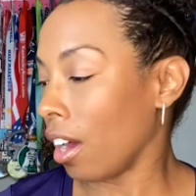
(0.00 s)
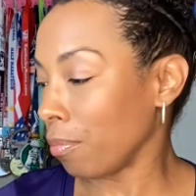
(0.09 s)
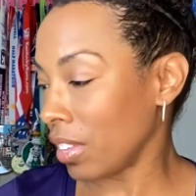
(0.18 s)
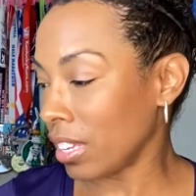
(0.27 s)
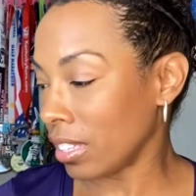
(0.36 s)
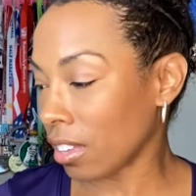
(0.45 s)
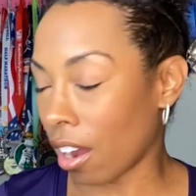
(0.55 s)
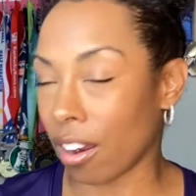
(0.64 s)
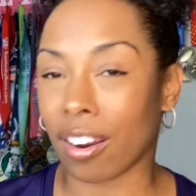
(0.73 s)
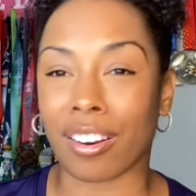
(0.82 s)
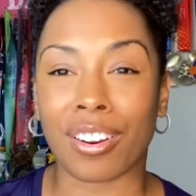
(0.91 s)
These
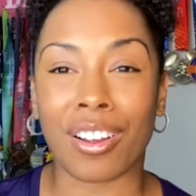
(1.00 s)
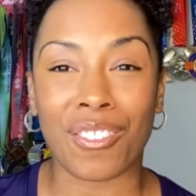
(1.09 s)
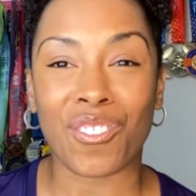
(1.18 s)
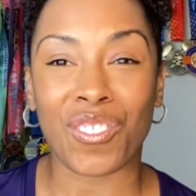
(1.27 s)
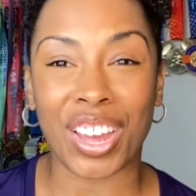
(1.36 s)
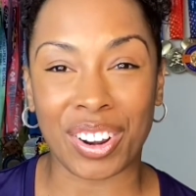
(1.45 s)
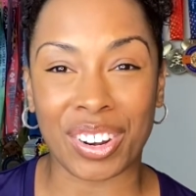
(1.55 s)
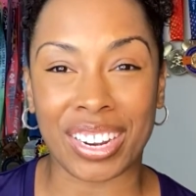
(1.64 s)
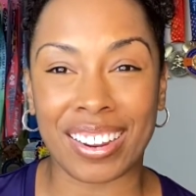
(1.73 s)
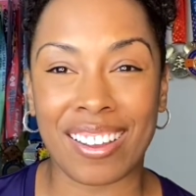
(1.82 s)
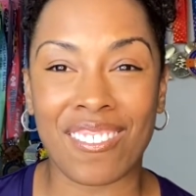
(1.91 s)
are very,